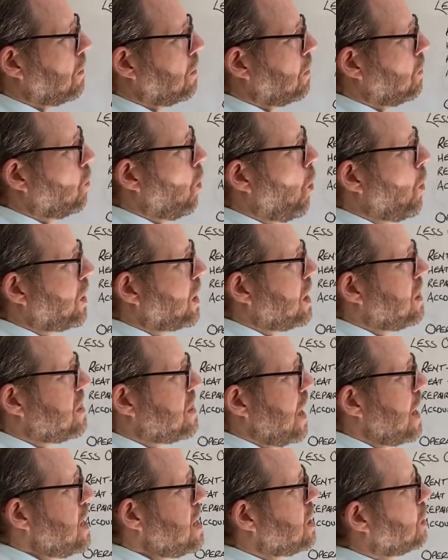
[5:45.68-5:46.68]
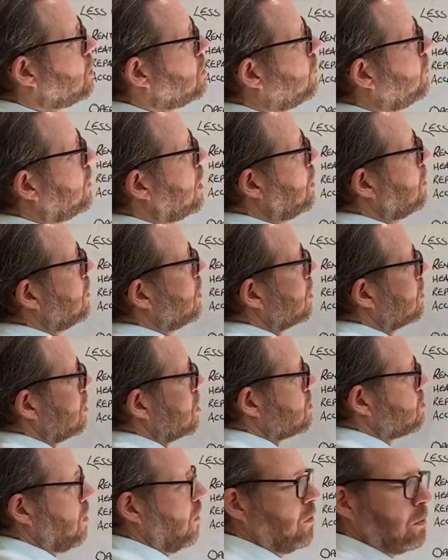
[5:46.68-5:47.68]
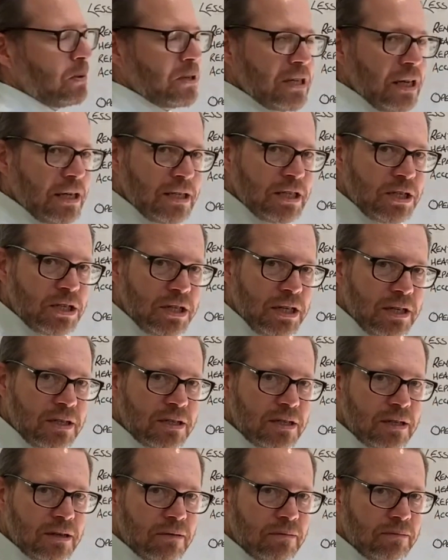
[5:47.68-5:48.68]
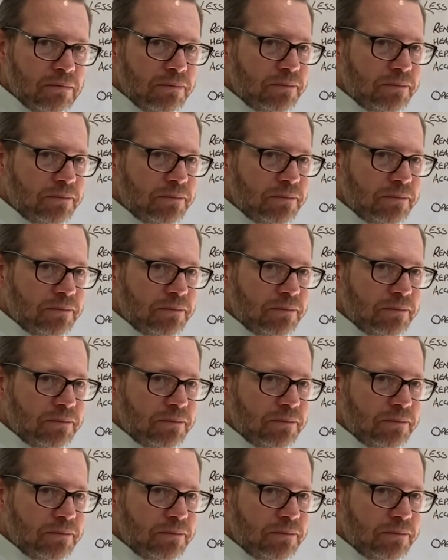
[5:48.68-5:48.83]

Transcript: what we can then do, if we know what the gross profit percentage is,